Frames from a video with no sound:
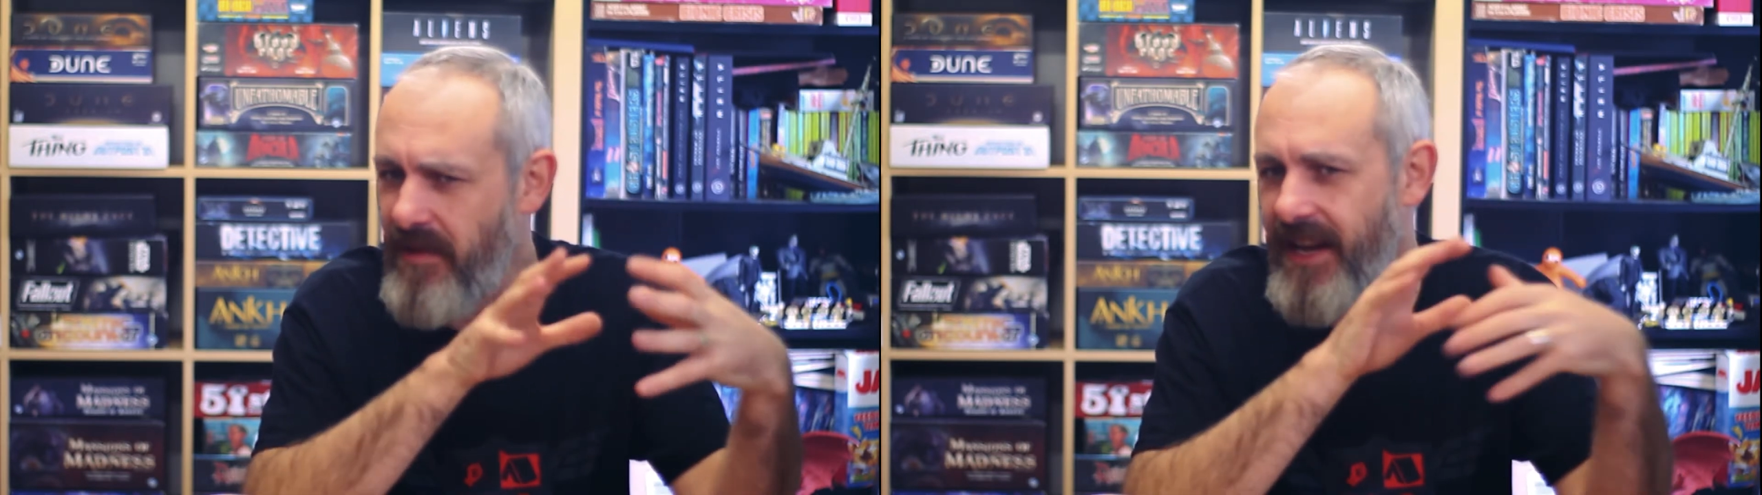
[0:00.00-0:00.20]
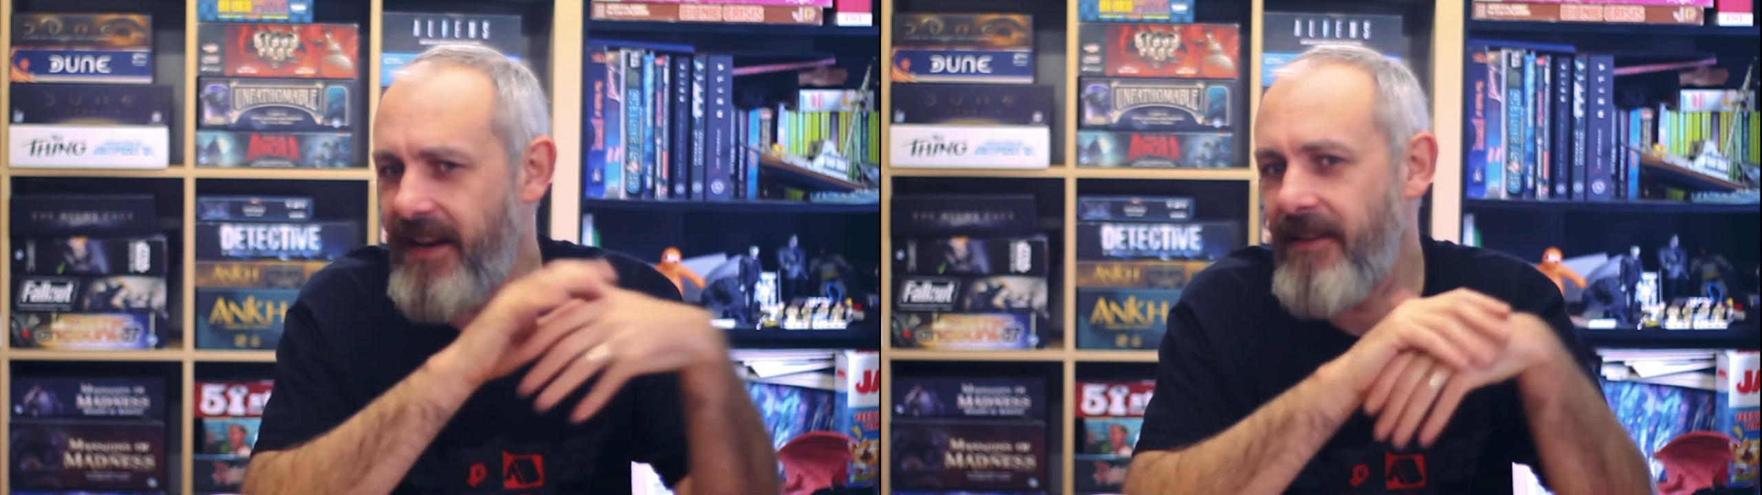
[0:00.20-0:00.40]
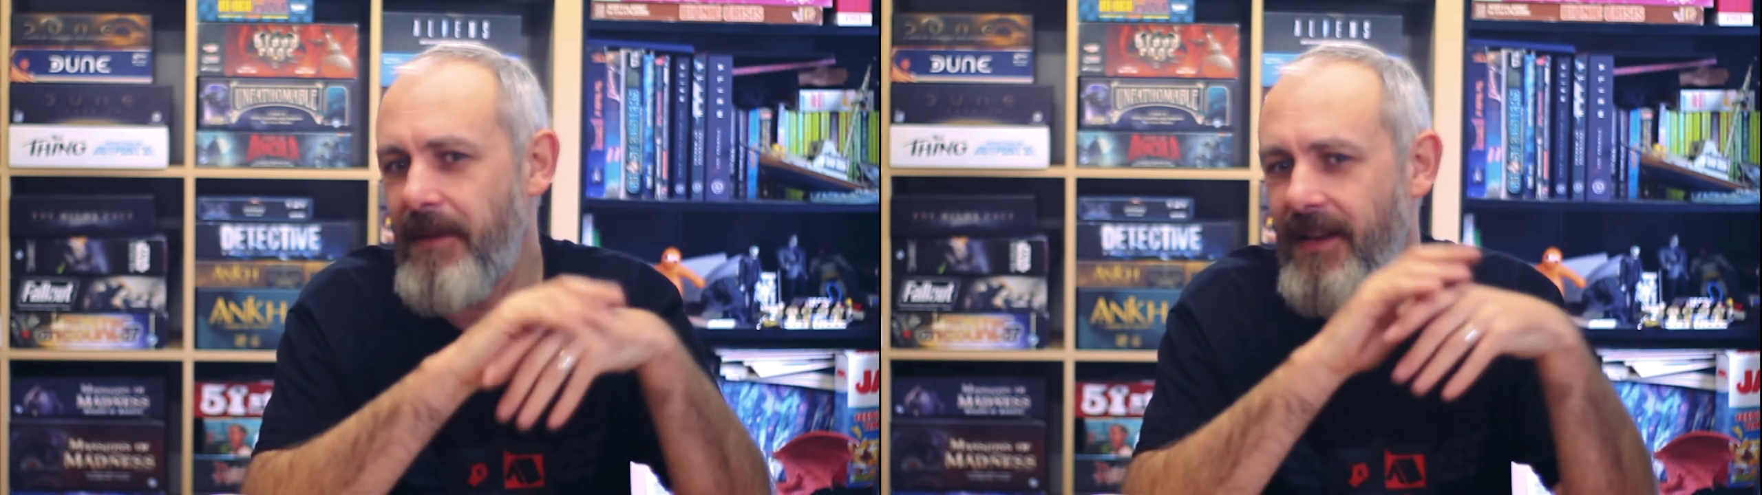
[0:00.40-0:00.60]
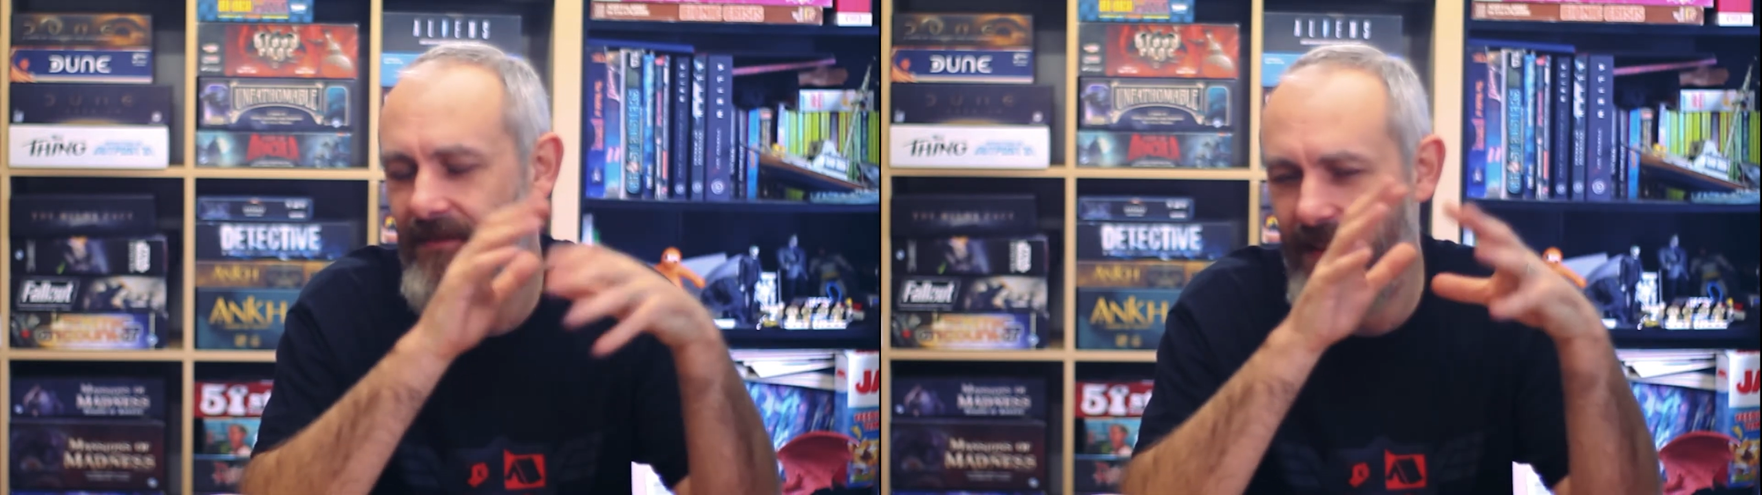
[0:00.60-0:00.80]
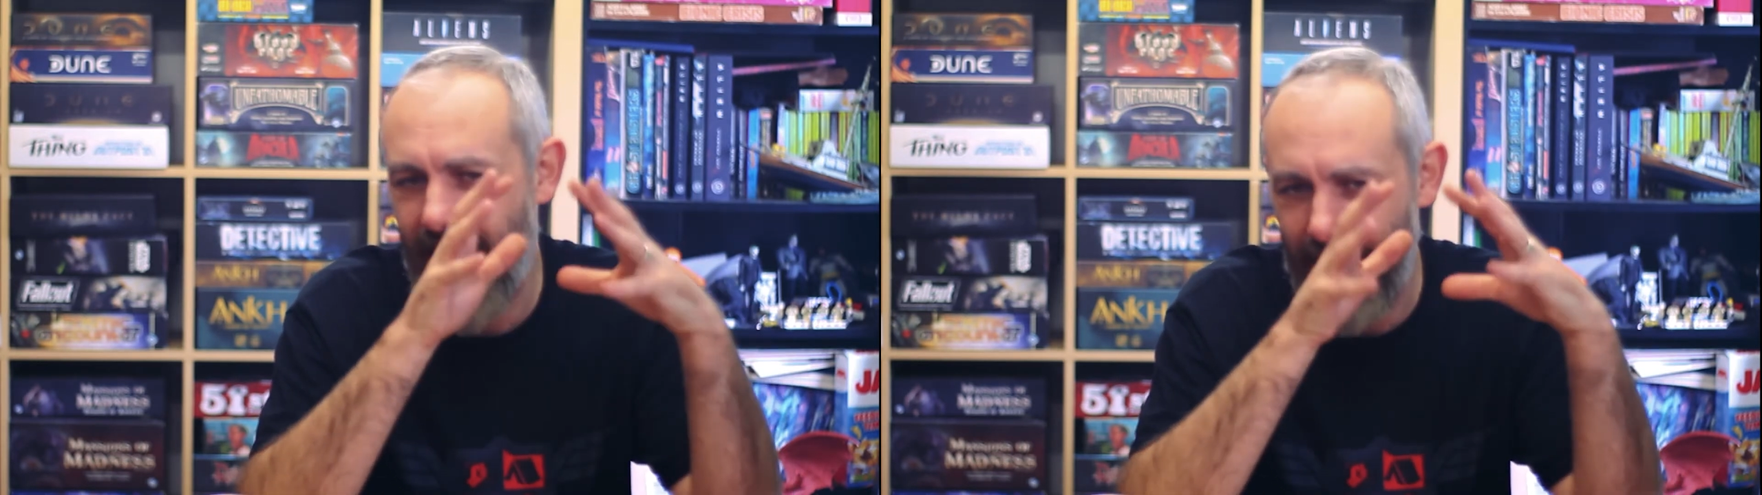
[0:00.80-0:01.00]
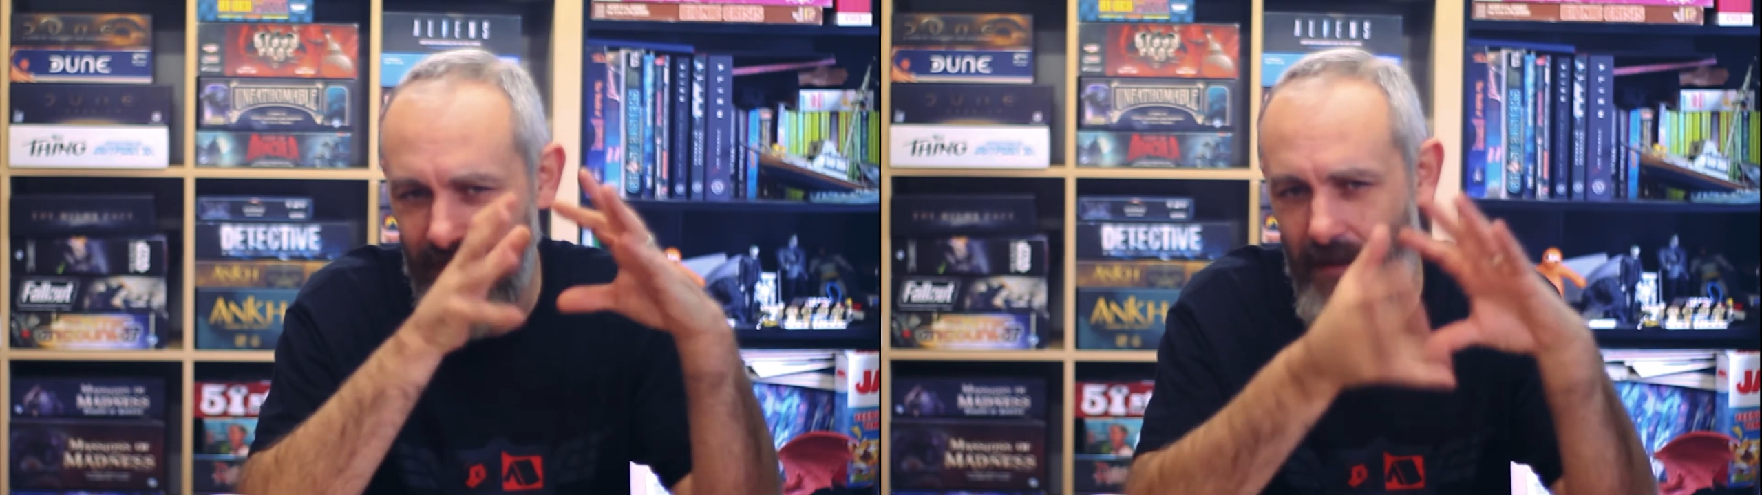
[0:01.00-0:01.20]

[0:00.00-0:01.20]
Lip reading: brilliant bit of thing,